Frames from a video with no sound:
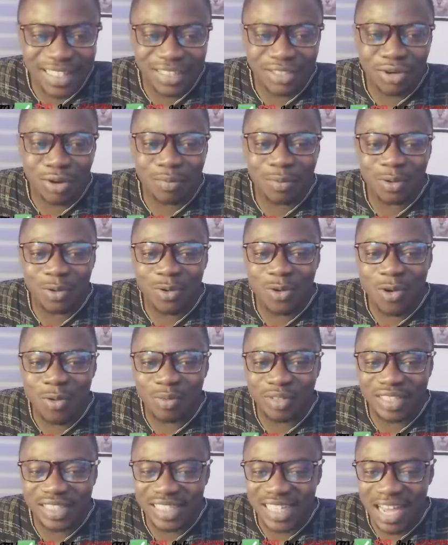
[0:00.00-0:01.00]
Then your book
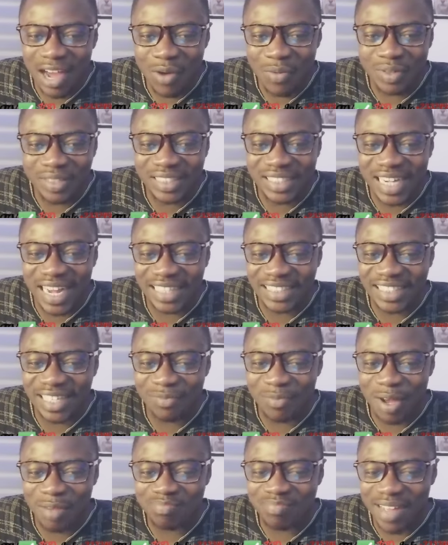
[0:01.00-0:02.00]
over there, which I
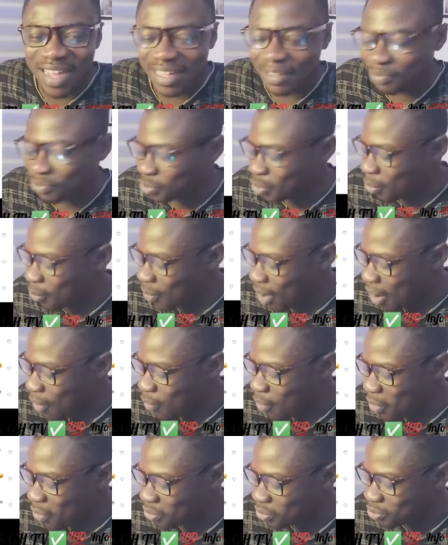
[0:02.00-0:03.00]
said, my back to
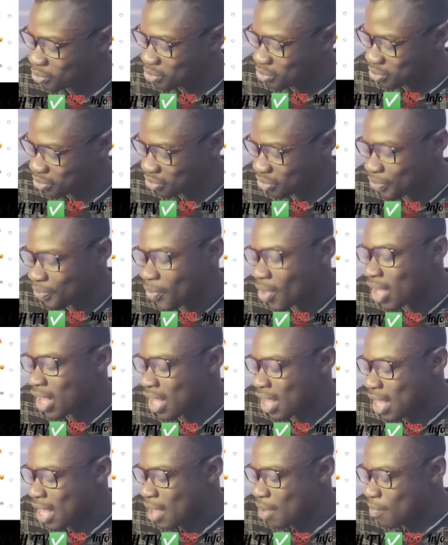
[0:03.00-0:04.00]
call a hunt to.
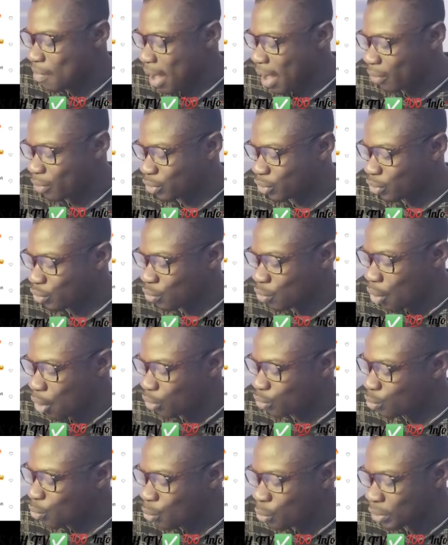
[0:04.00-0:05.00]
But I could see
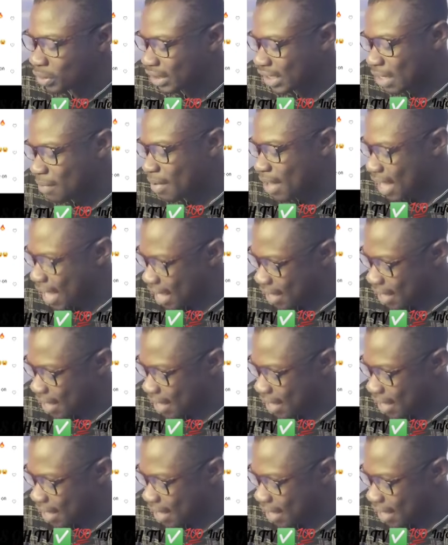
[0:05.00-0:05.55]
God no go shame